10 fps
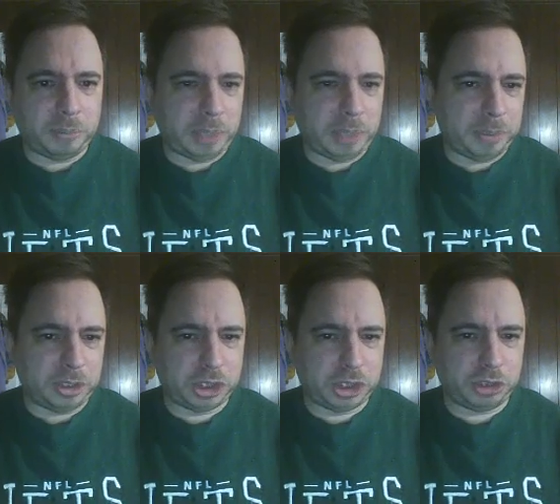and paper
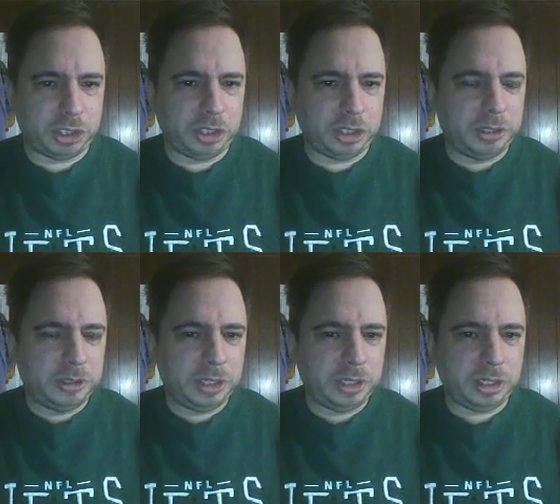cuts tray
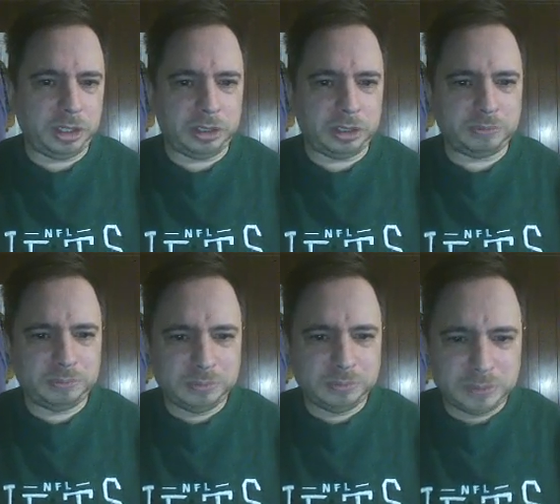and uh
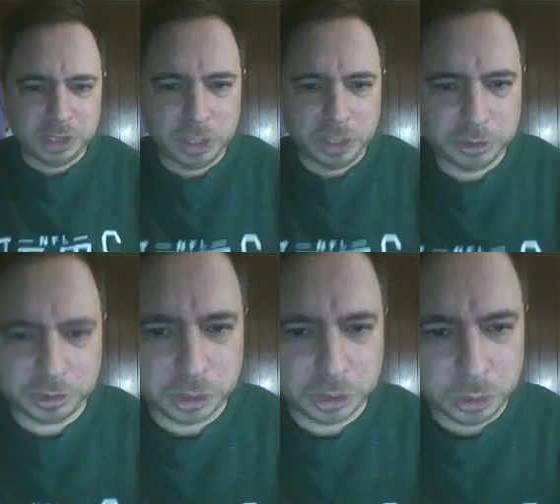goes
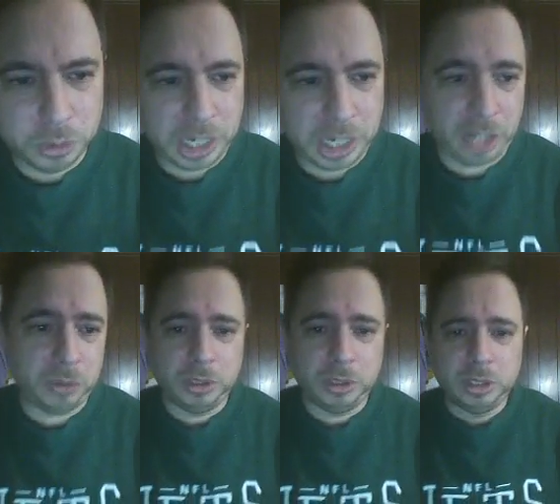for two.
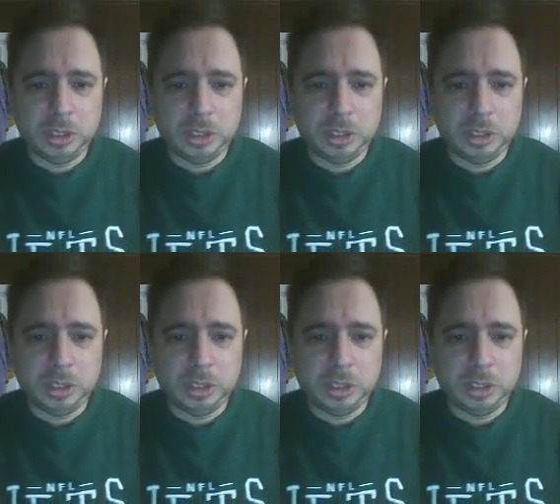Ow.